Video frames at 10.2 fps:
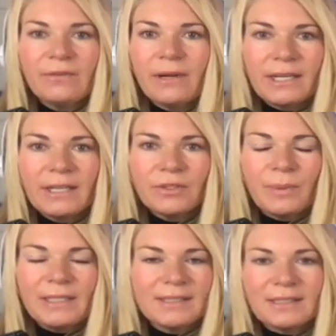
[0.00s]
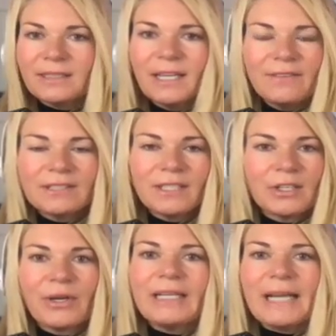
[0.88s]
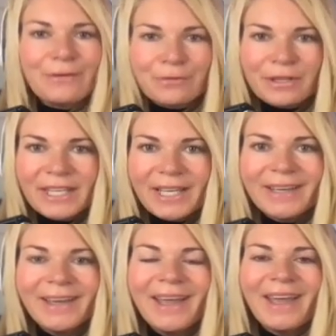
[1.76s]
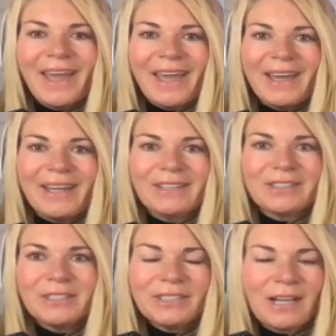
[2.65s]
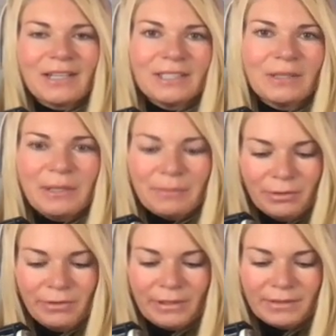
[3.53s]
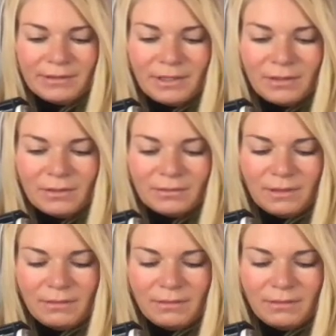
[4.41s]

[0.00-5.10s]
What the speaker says: and recognize your weaknesses. None of us are great at everything, and it's good to constantly be improving. So